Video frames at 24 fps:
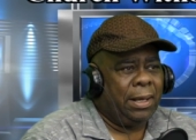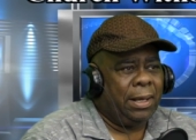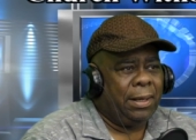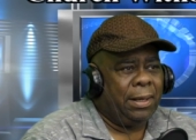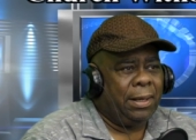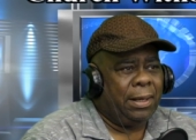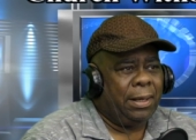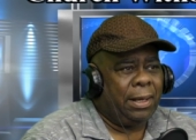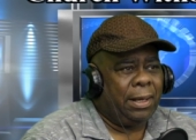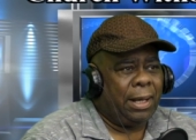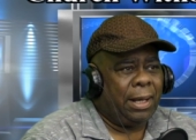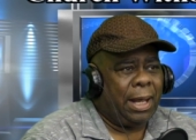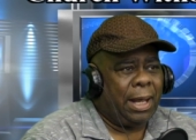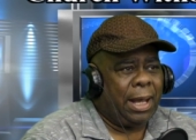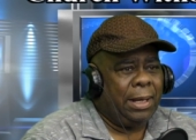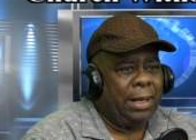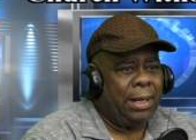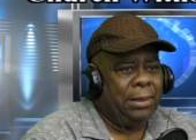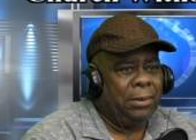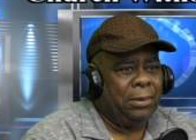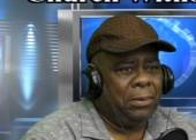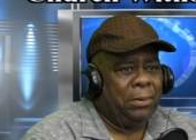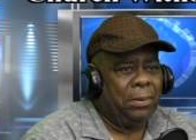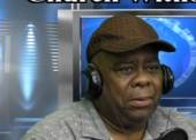uh,
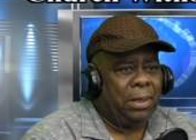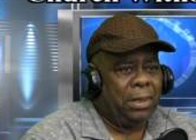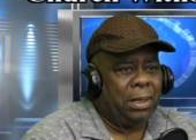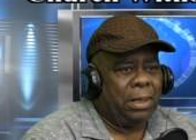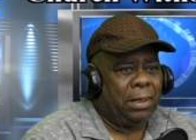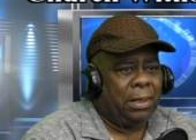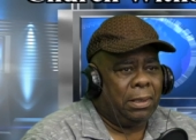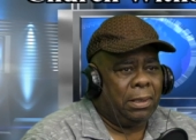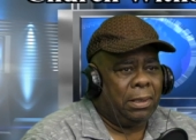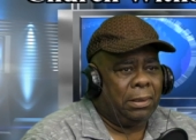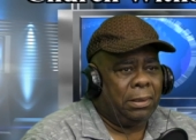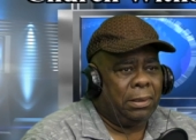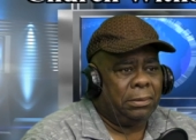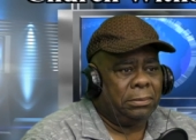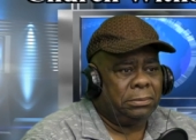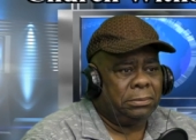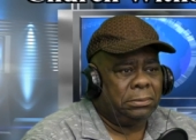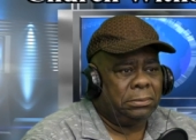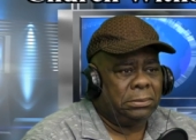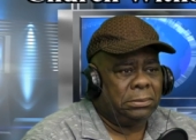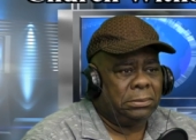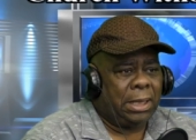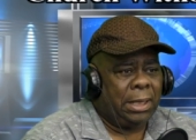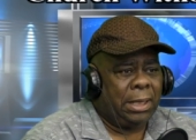I know uh,
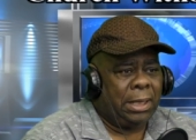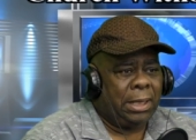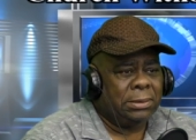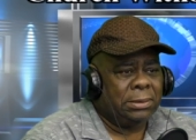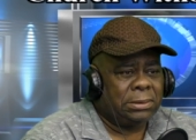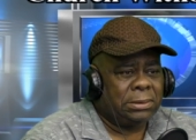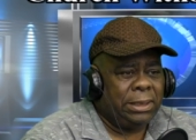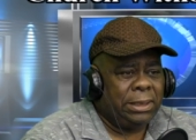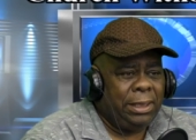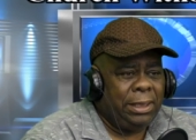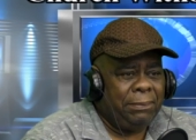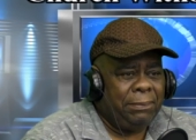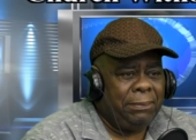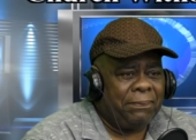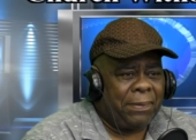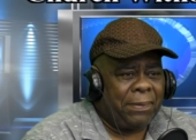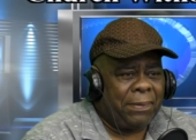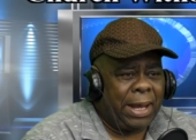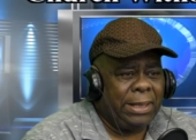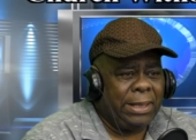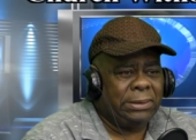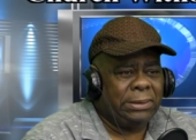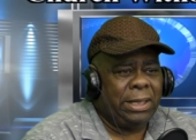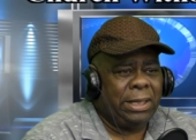I done seen
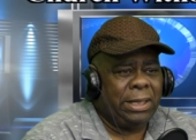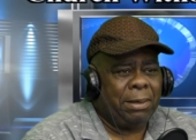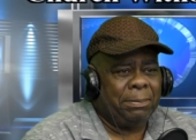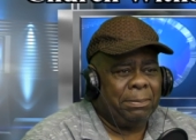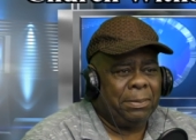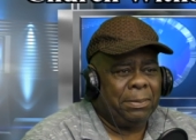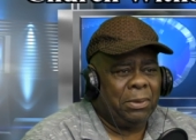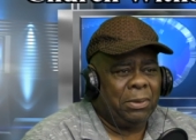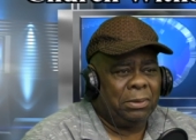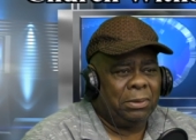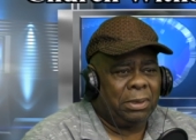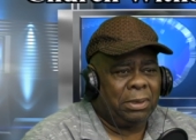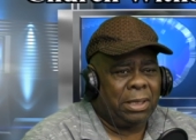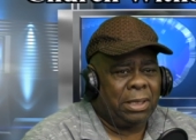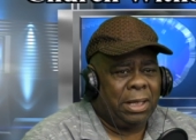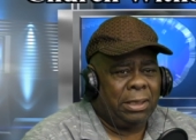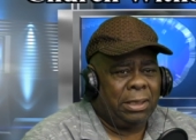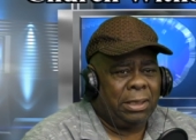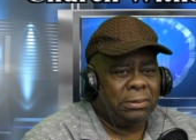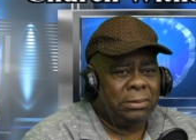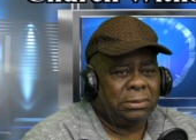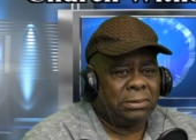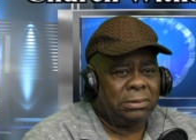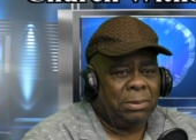fights happen on the
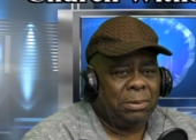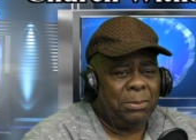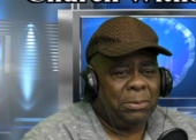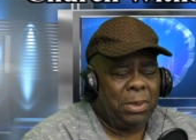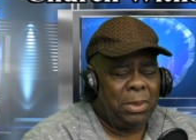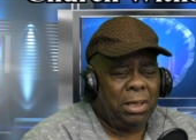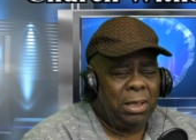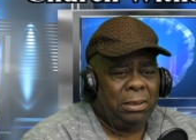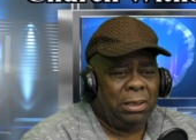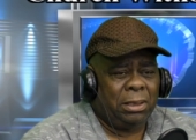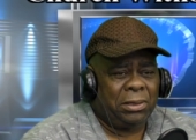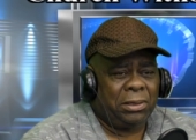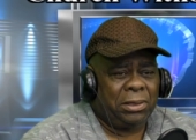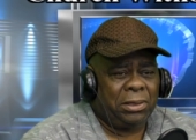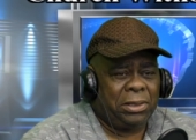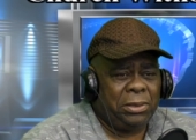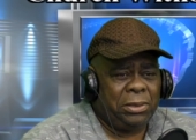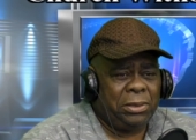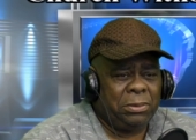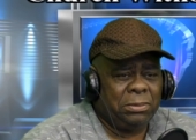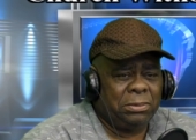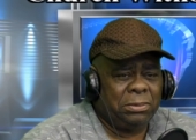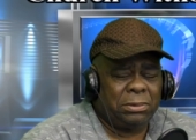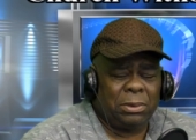account of someone
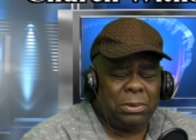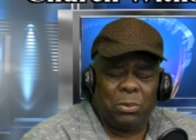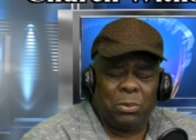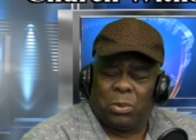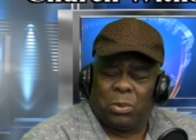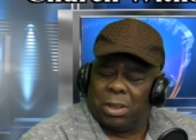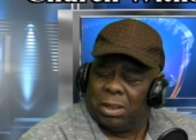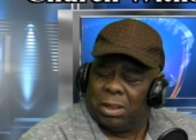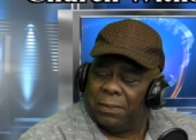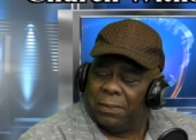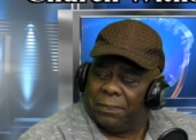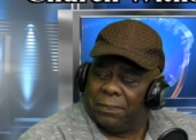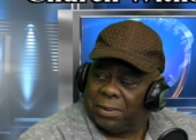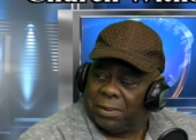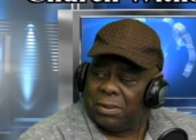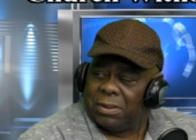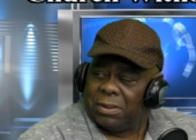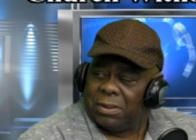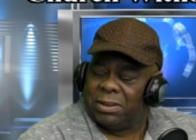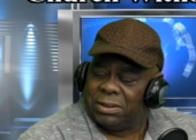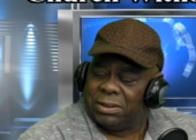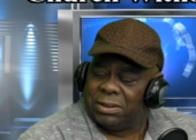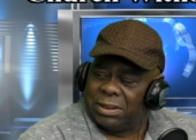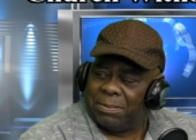accused someone of
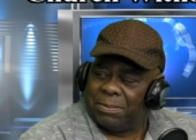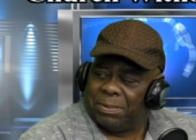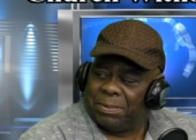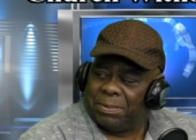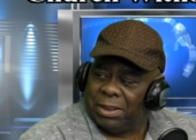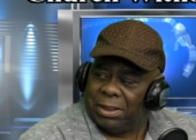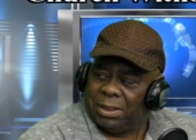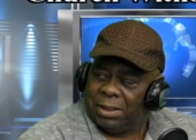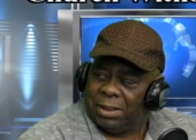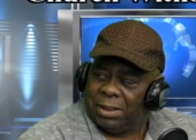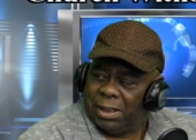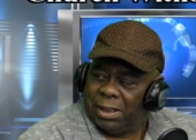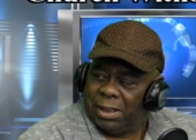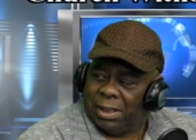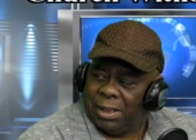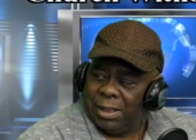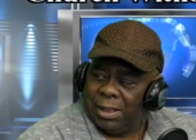doing something